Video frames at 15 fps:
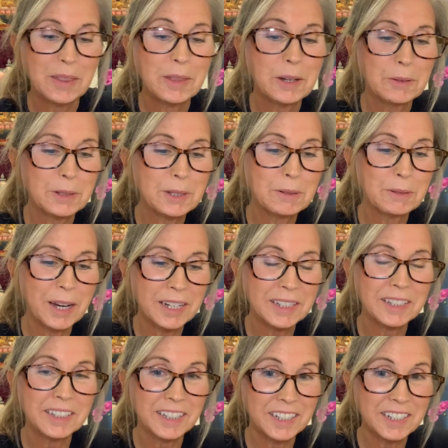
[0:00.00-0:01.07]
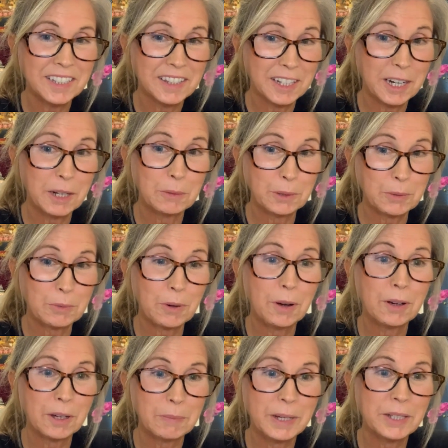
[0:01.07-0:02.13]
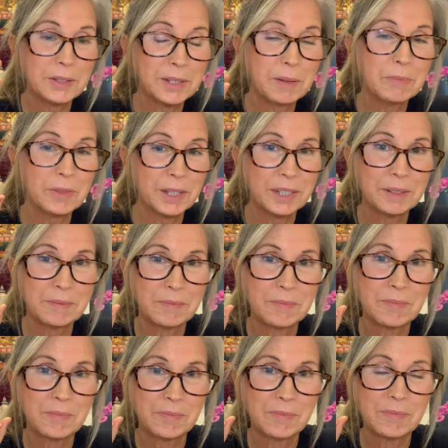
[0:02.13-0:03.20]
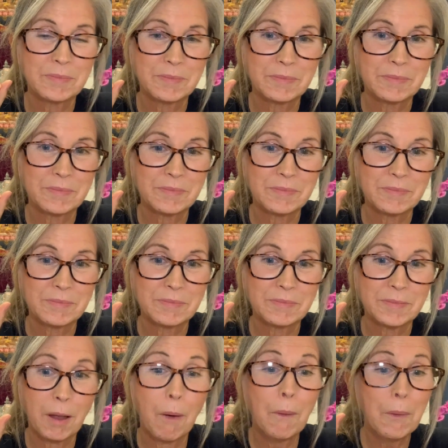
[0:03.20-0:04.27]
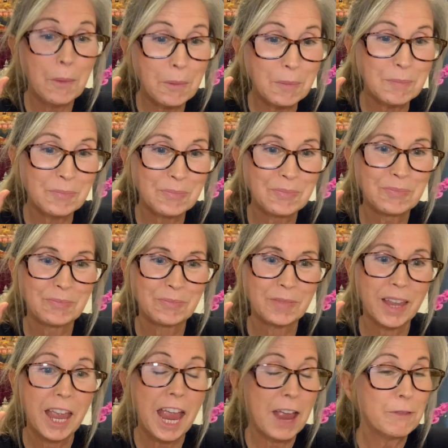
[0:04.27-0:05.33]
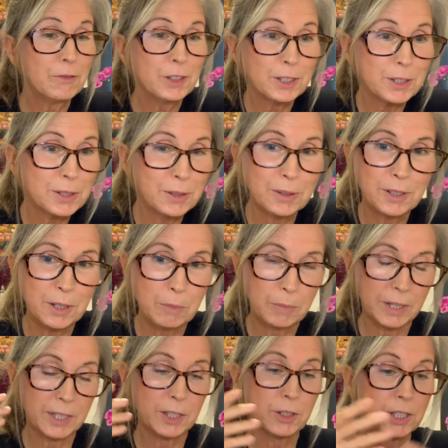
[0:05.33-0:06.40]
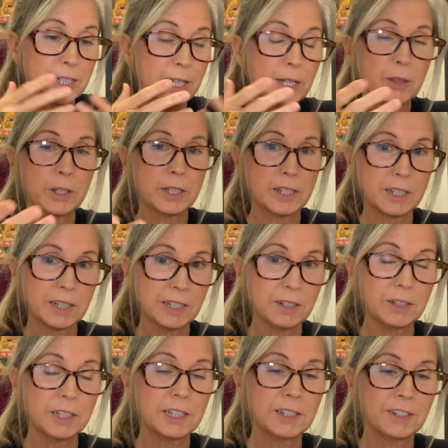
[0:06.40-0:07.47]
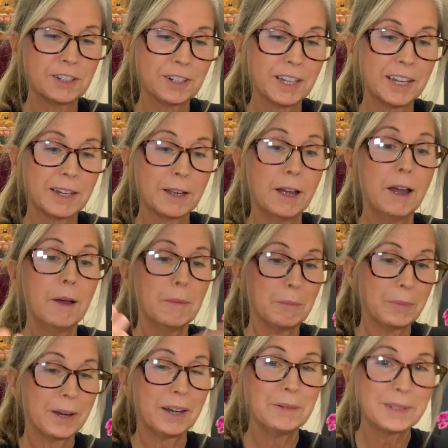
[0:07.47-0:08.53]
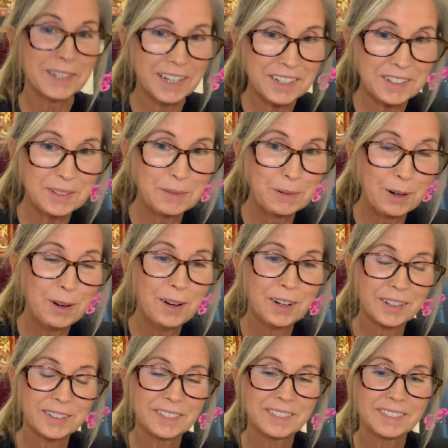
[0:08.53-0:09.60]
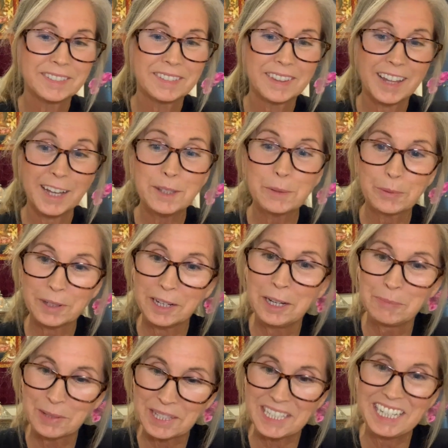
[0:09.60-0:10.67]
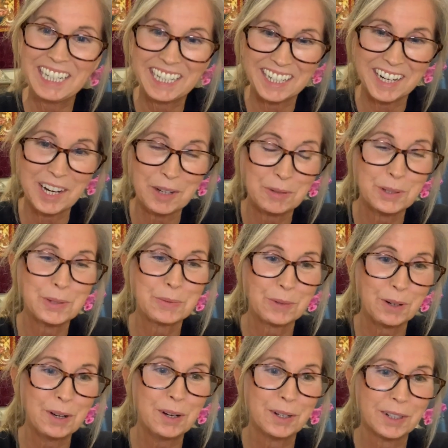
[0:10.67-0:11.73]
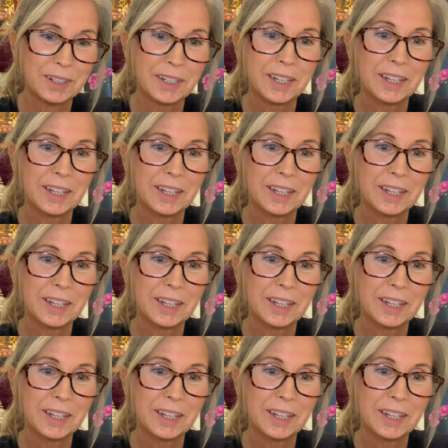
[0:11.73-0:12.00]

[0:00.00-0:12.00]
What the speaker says: was a recognition that I was wrong about something. Oh, it feels so good because you're seeing things clearly and you're like, but I was actually wrong. That's what I'm seeing. I was wrong.